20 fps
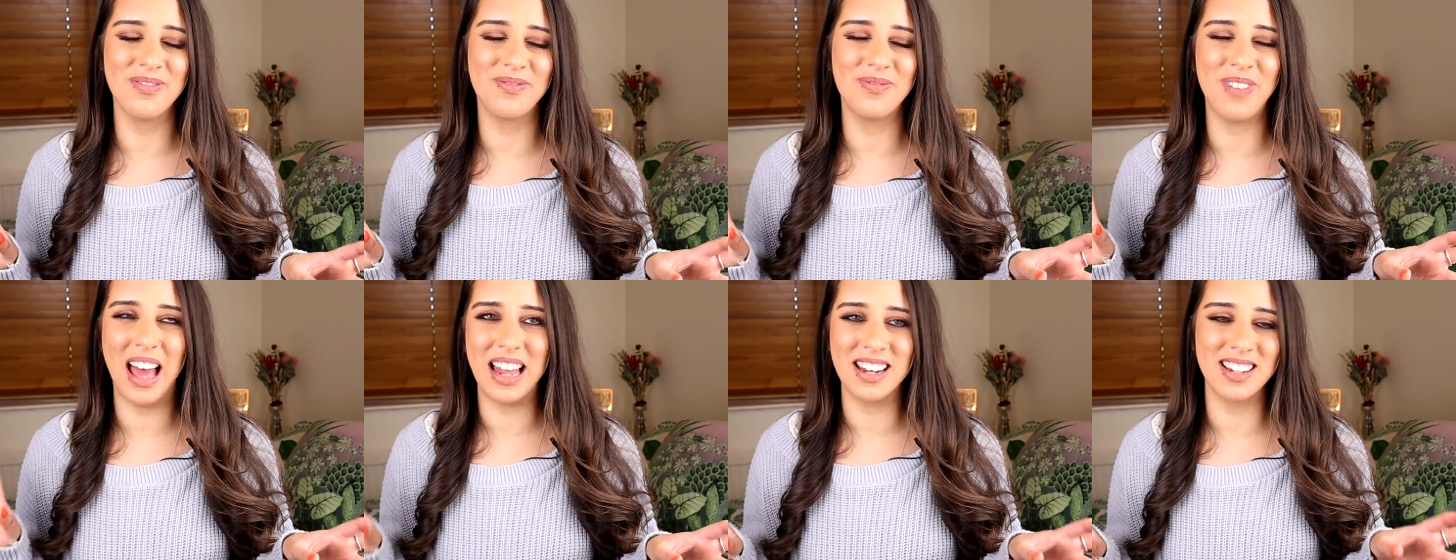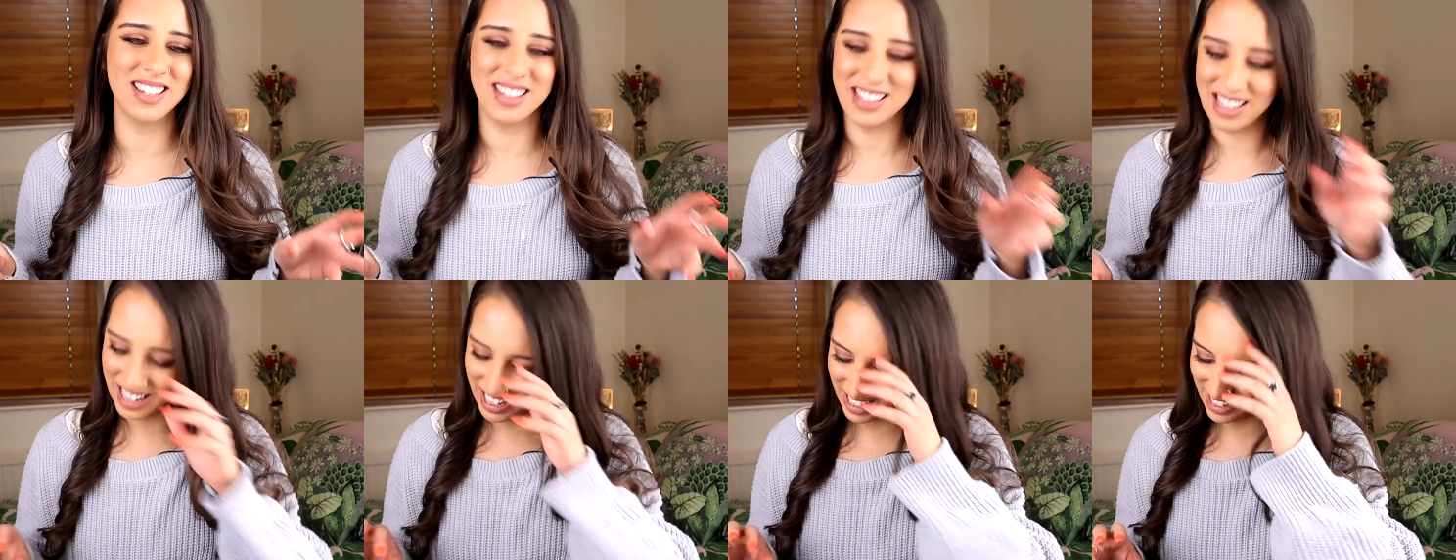
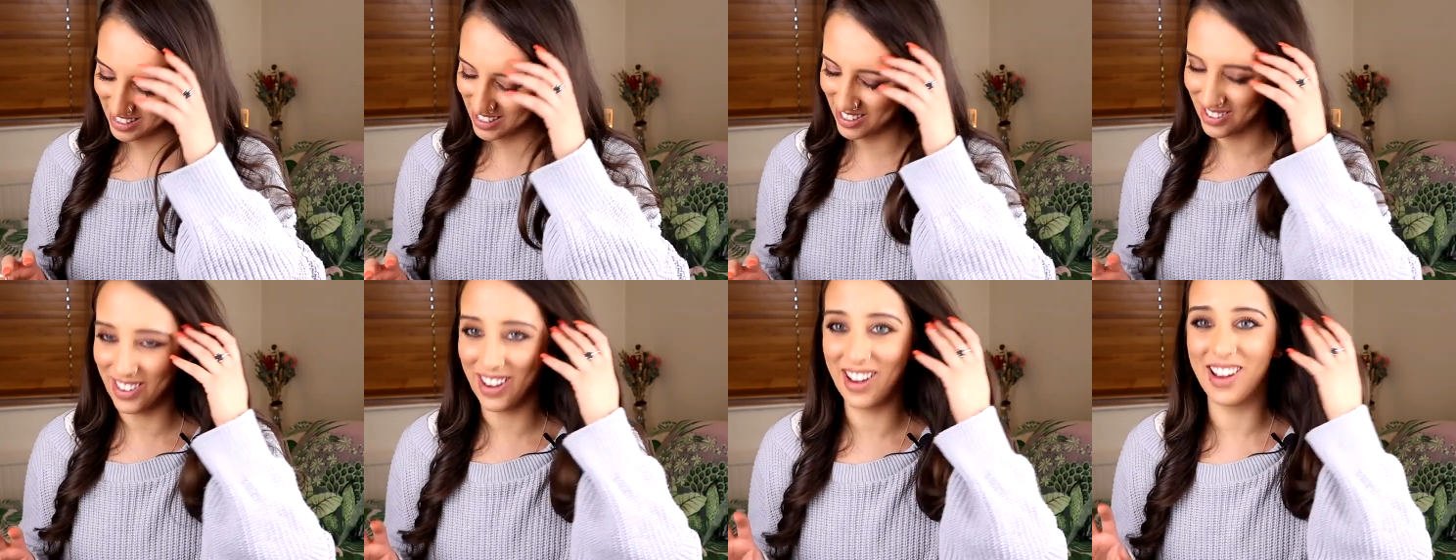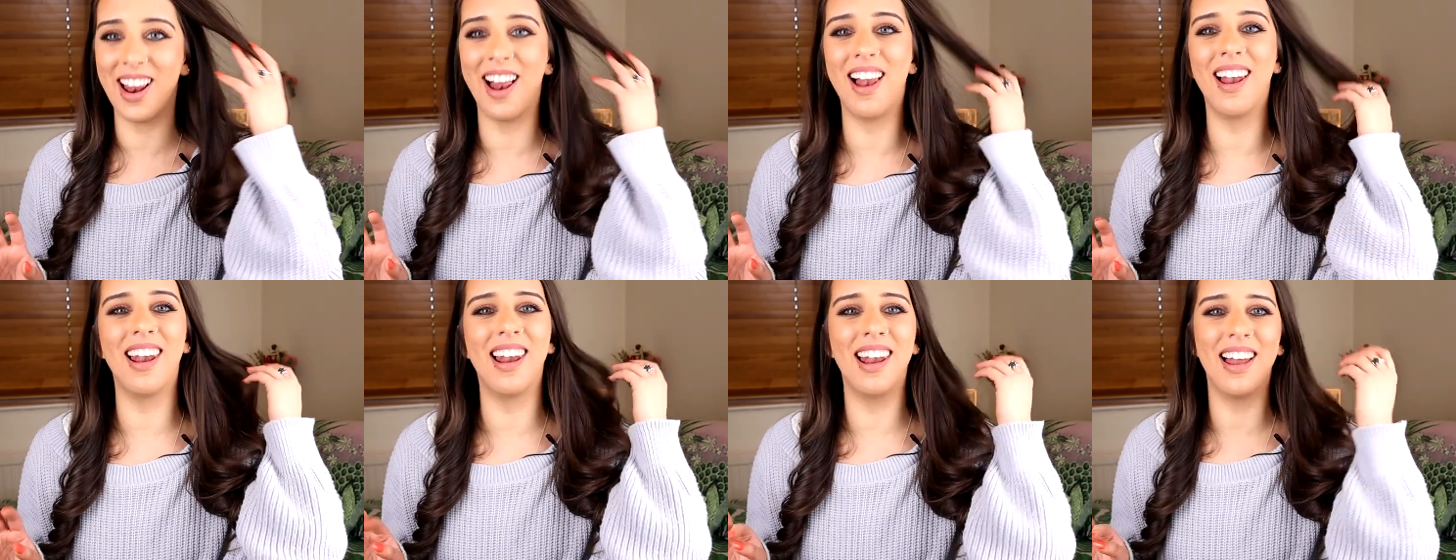fantasies, because I
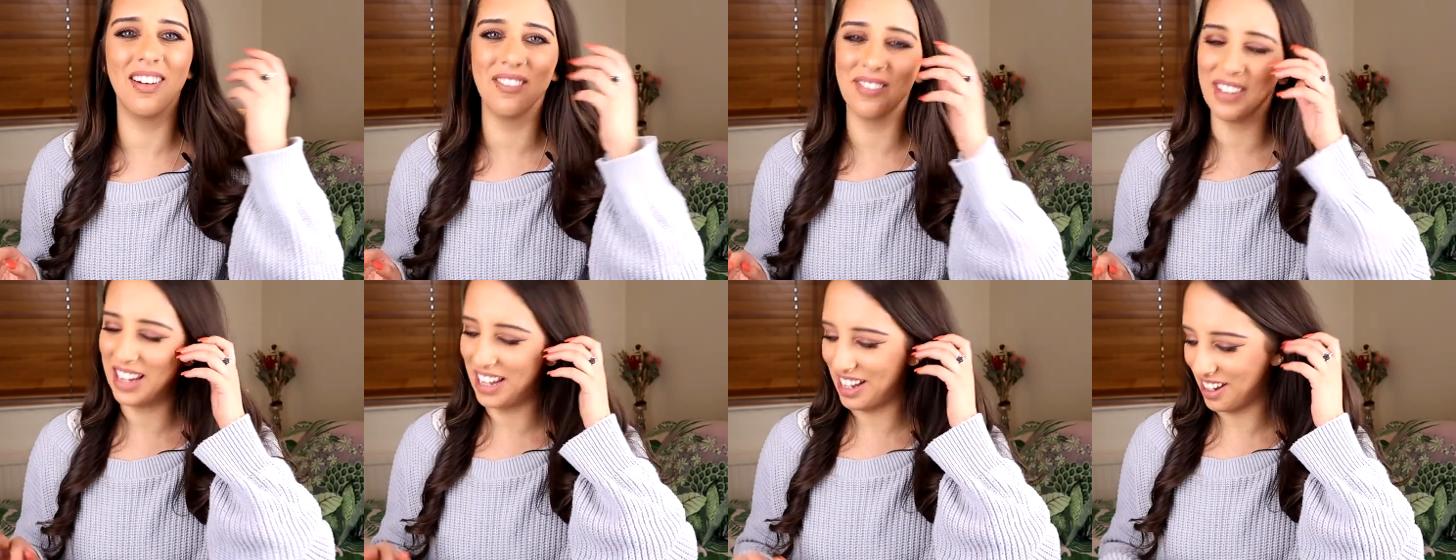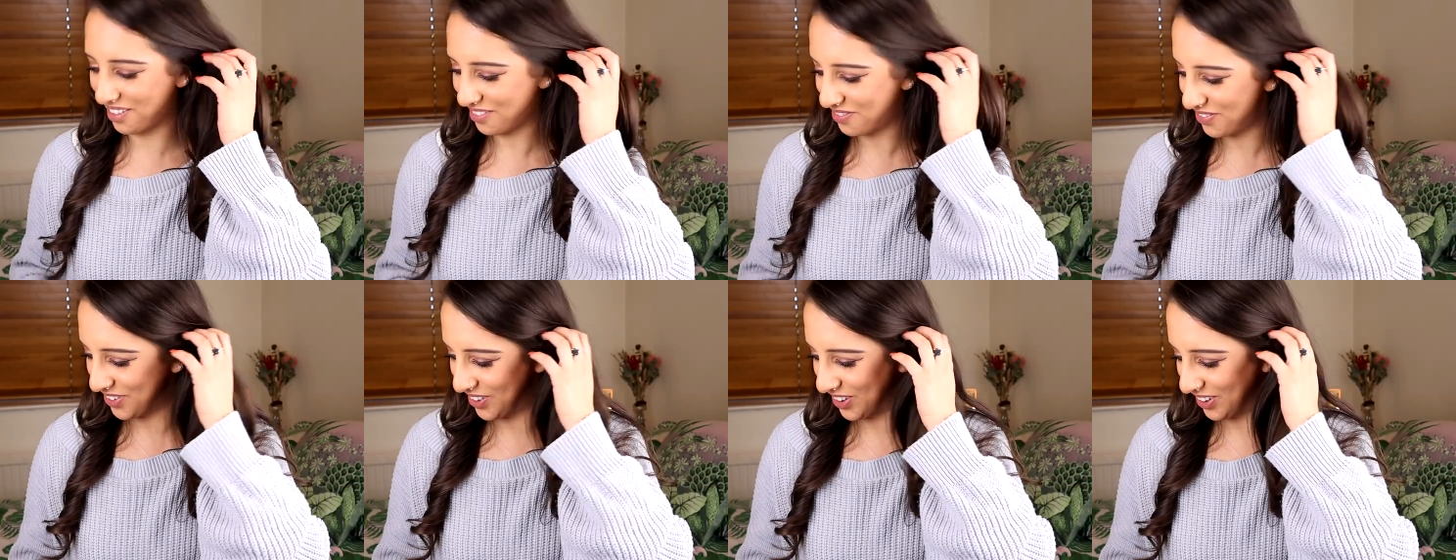love
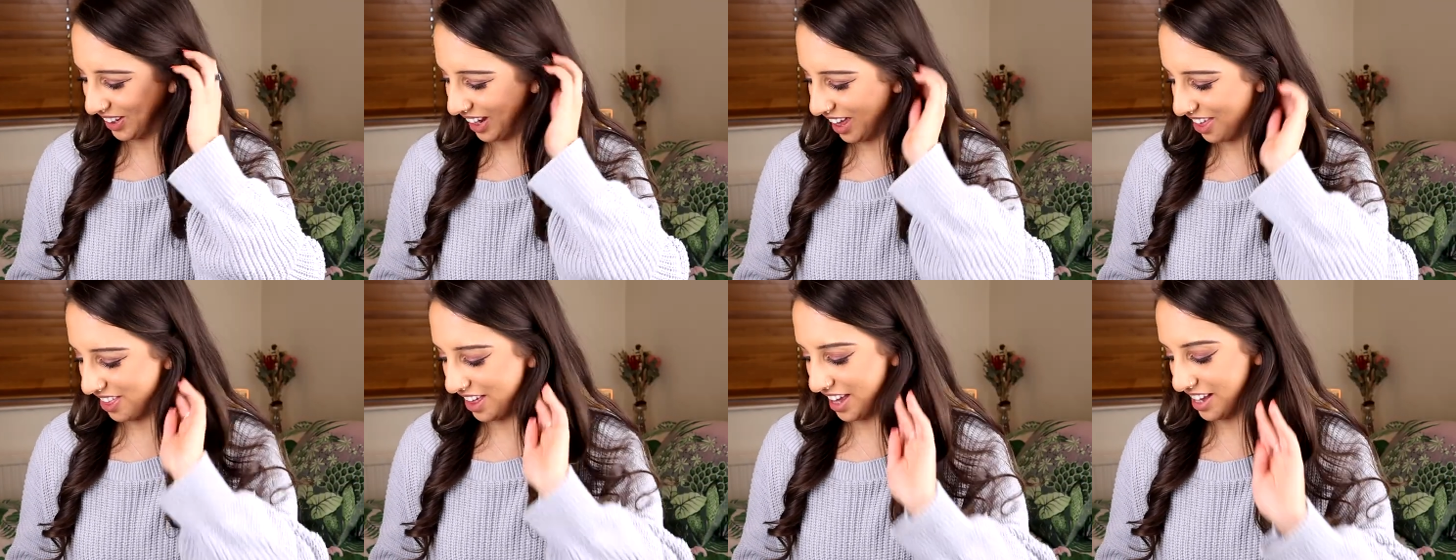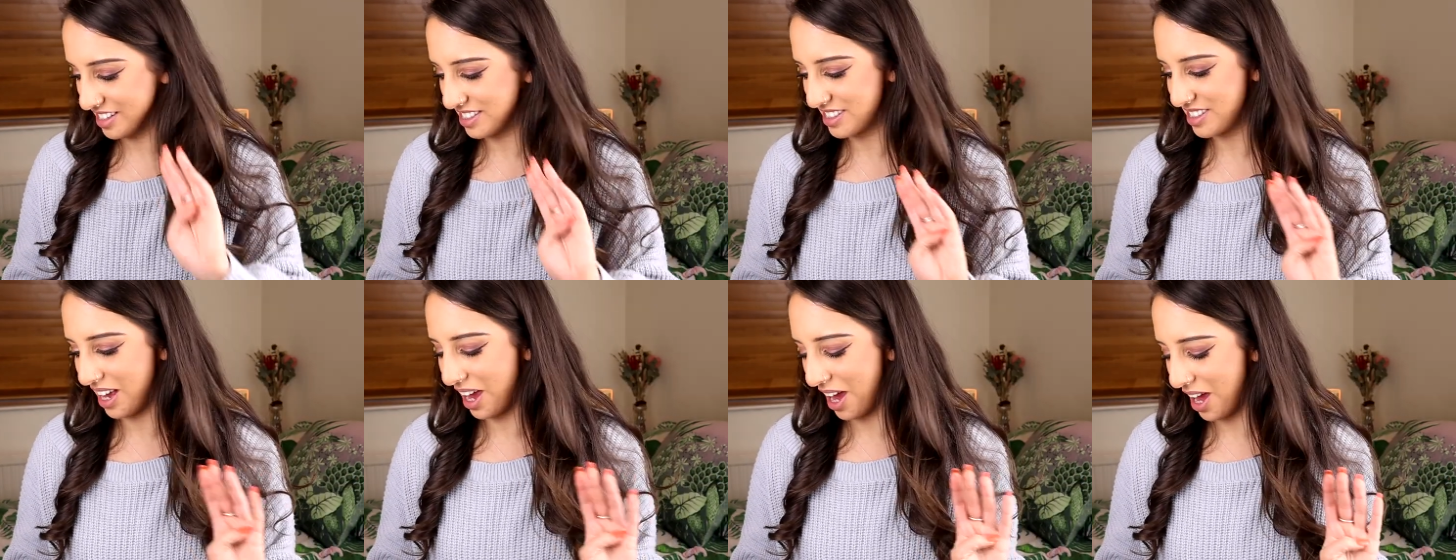eating food like
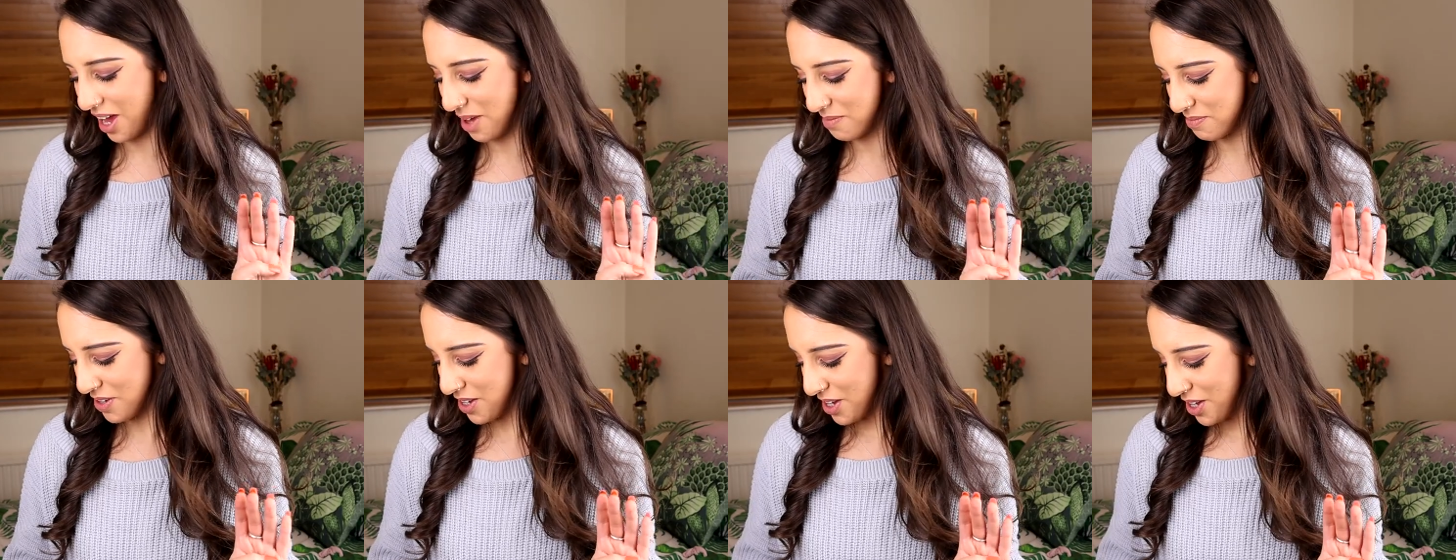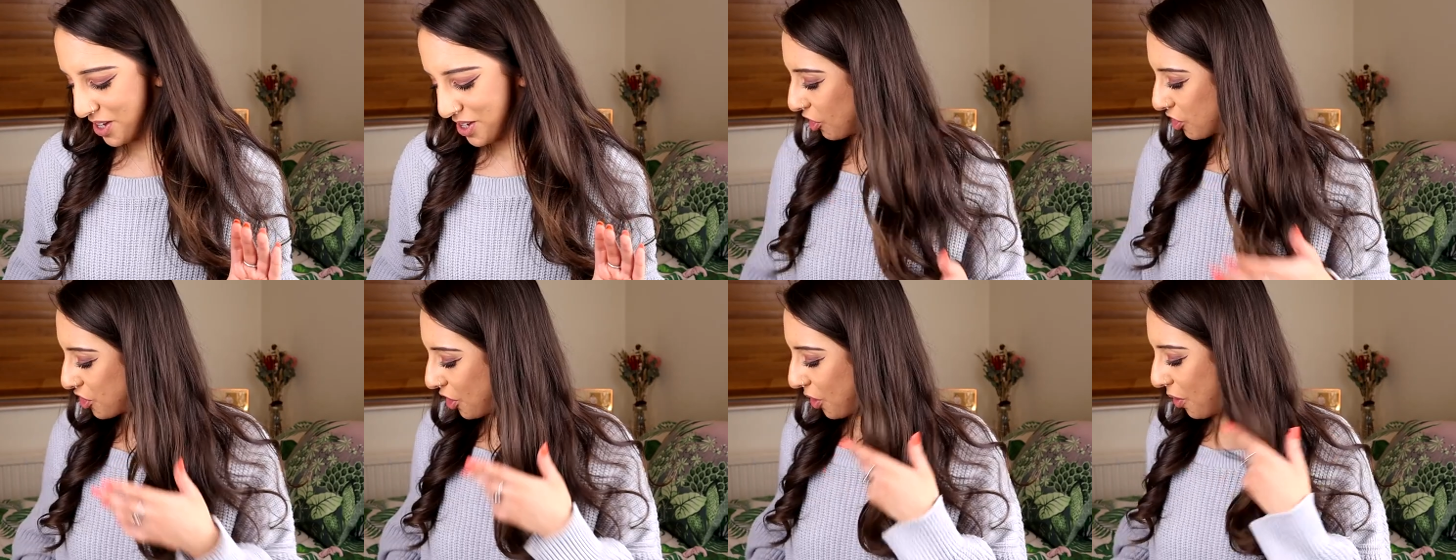this.
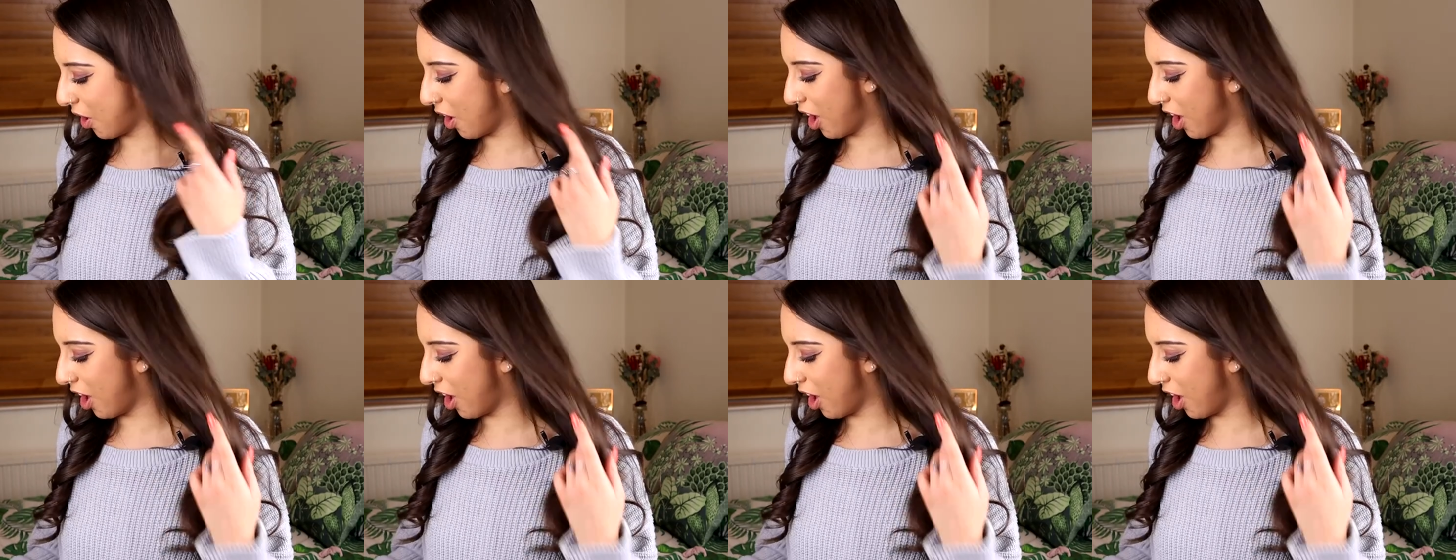So